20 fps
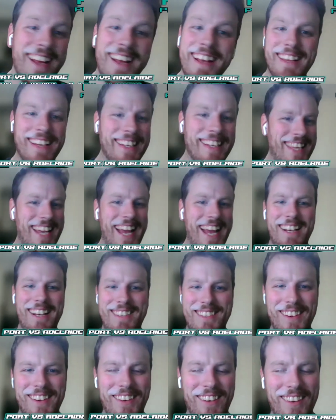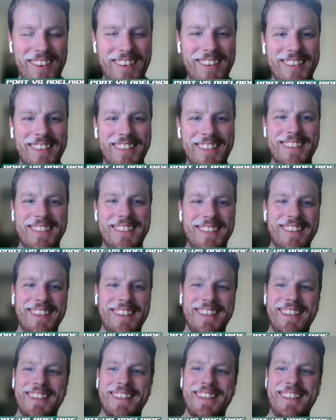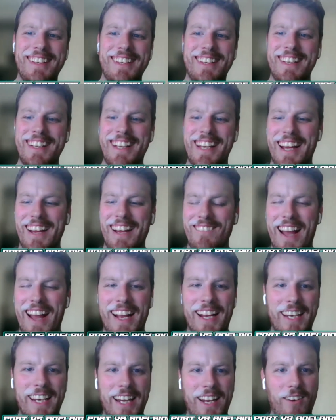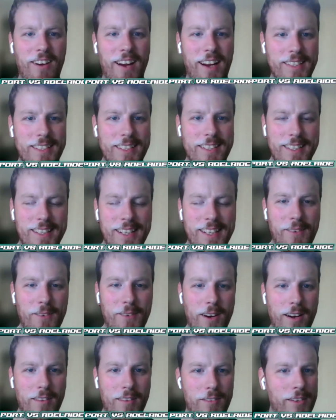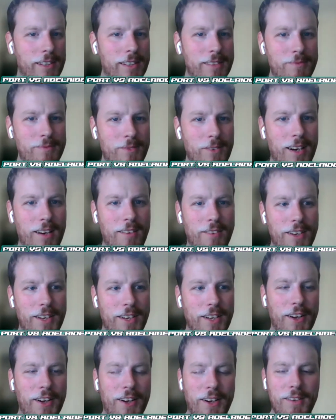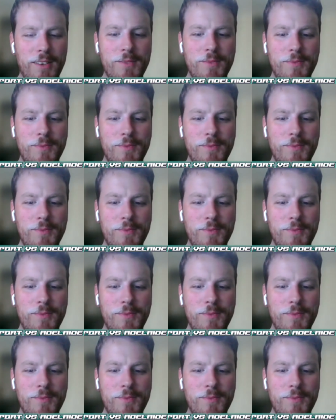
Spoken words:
there's that too. There's yeah, agony or ecstasy wherever you go.